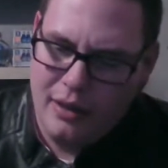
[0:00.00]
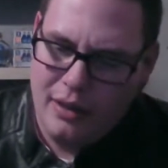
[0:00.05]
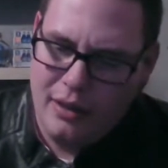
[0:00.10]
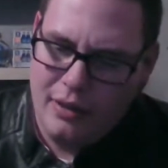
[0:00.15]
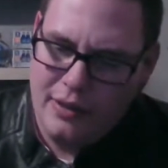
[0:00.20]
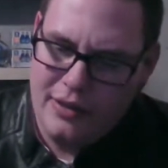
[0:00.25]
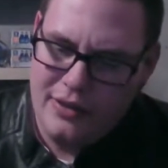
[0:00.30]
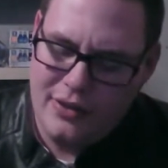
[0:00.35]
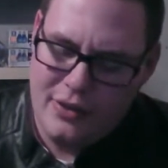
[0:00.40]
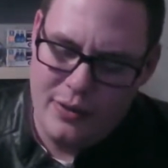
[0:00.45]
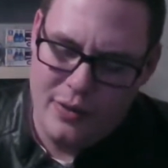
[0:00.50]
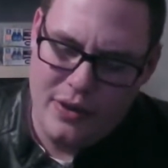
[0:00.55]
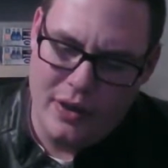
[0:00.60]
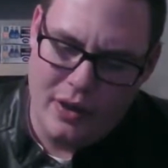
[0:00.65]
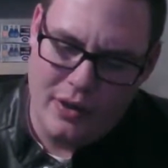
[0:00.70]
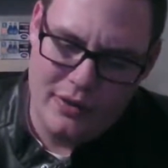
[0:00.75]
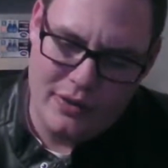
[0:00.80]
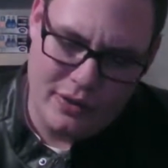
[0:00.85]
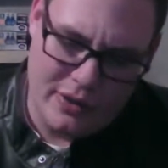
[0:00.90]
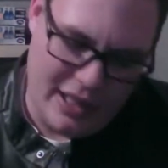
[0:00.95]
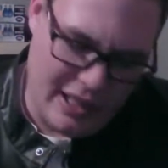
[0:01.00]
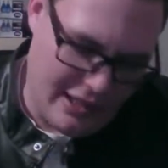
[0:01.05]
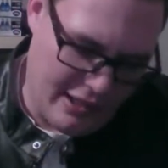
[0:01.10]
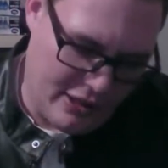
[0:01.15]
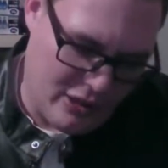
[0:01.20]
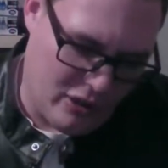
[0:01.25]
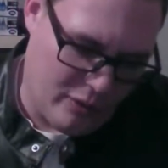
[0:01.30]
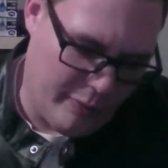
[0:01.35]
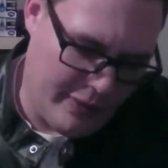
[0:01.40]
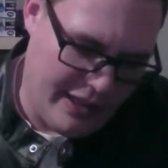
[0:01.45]
These 2 cards will kind of
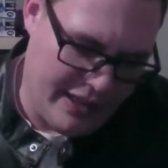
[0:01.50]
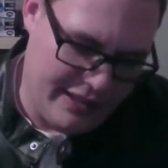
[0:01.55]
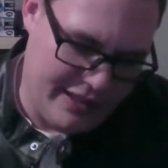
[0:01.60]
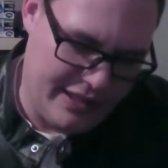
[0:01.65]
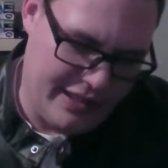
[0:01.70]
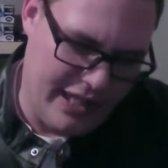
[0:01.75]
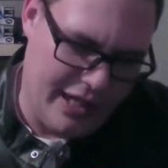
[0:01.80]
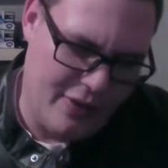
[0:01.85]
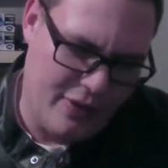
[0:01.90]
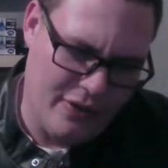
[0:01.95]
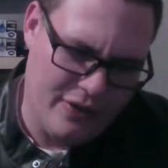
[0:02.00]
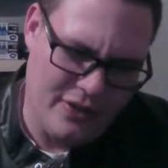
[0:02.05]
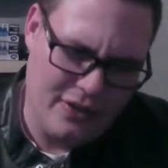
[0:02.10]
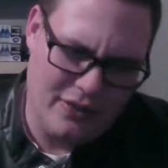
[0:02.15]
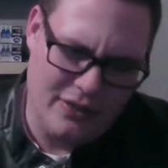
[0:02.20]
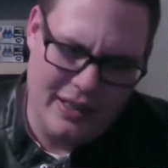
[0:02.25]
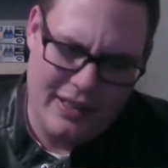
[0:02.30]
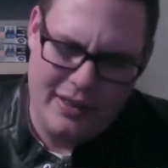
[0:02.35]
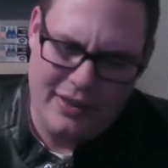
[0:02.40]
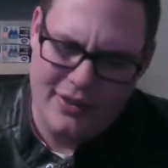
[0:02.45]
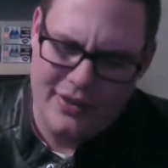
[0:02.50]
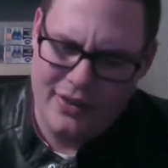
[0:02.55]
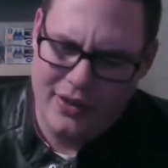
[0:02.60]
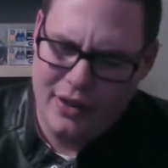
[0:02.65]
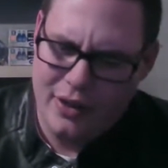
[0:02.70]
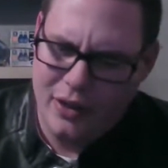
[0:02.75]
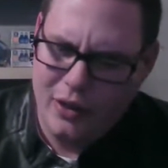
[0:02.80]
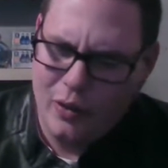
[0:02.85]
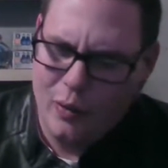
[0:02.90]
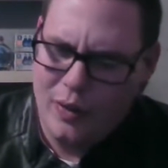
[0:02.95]
culminate together to let us
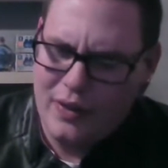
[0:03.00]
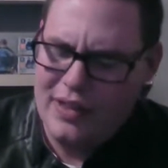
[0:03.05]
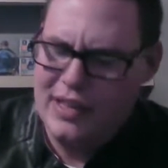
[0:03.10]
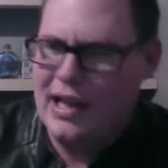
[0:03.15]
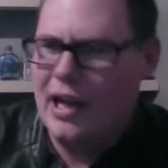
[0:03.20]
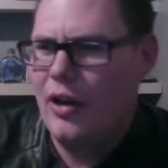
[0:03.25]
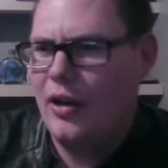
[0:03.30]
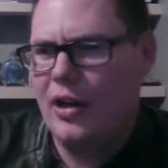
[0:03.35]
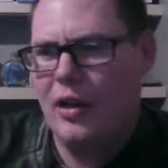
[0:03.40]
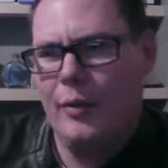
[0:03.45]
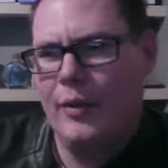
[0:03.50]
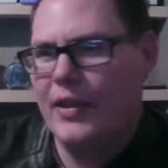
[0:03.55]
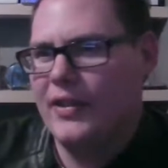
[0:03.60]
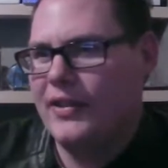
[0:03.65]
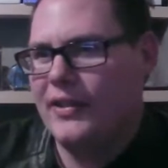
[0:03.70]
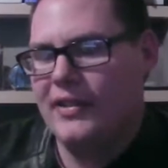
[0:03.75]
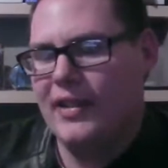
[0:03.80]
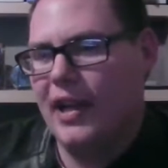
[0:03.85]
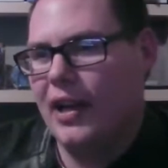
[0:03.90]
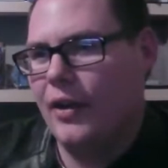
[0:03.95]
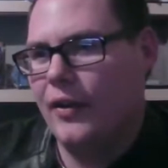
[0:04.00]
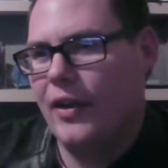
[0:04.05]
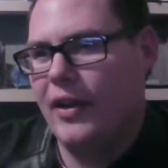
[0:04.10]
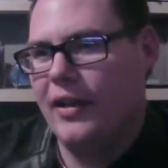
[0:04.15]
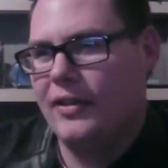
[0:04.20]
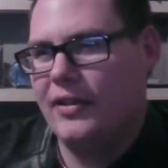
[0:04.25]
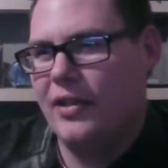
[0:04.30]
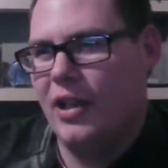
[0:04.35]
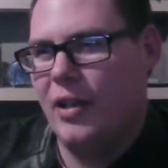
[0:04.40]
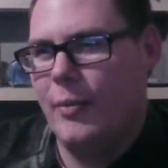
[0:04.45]
know what the outcome of this entire thing
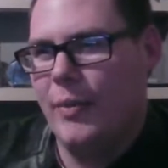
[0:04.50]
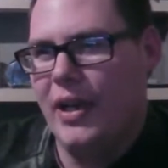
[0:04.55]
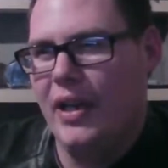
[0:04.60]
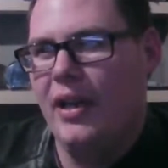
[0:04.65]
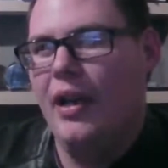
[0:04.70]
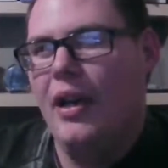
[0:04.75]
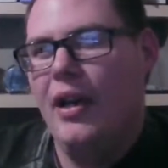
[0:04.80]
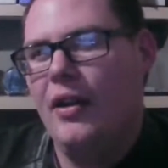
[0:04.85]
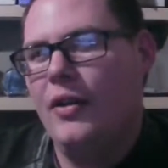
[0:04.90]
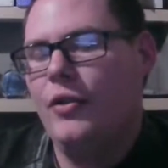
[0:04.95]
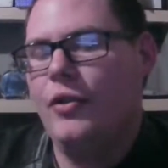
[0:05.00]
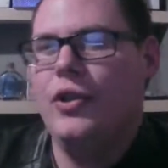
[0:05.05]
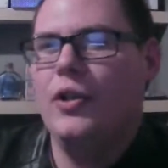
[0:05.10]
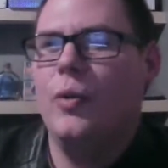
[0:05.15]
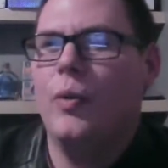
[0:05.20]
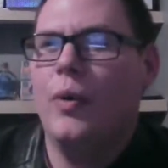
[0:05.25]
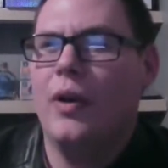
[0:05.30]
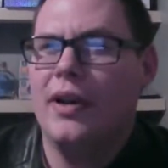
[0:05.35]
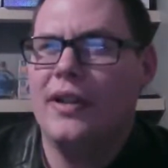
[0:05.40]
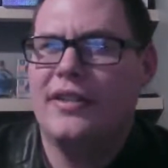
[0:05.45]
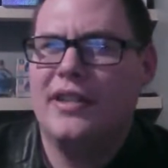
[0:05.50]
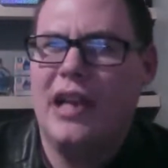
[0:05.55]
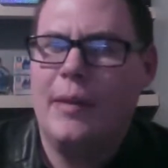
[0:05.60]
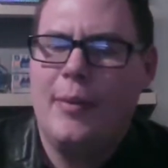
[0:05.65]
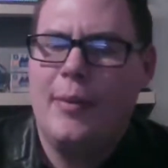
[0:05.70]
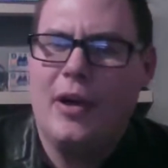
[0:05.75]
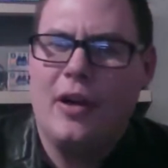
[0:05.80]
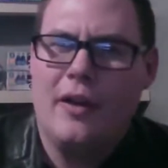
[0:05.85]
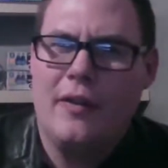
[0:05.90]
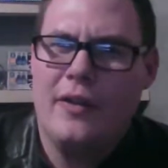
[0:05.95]
is going to be. Do you want to step
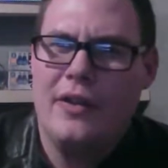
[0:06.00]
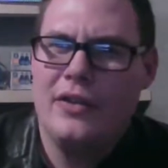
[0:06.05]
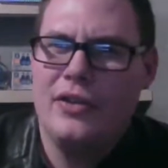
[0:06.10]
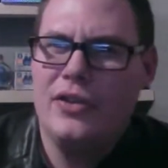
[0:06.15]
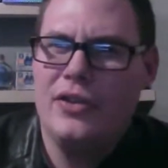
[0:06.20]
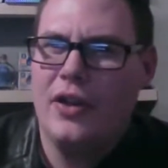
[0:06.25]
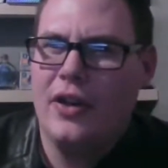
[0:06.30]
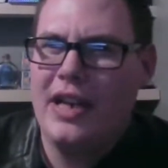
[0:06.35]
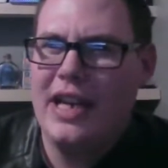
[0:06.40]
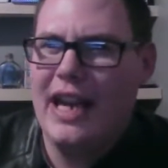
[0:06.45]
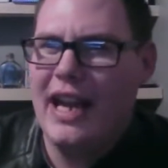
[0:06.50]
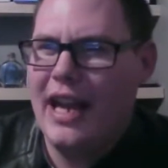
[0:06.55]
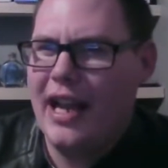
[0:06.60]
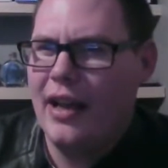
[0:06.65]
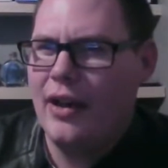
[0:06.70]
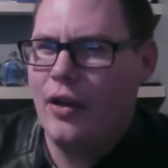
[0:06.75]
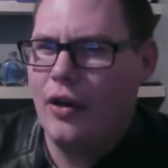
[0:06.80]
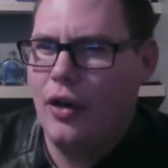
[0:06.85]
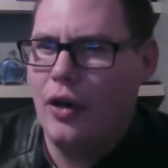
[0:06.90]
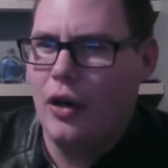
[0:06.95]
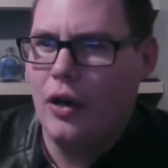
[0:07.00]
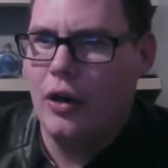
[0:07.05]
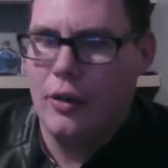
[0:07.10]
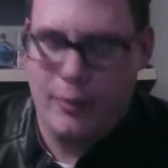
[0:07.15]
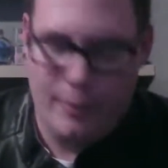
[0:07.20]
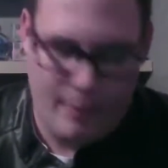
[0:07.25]
out on this journey at all?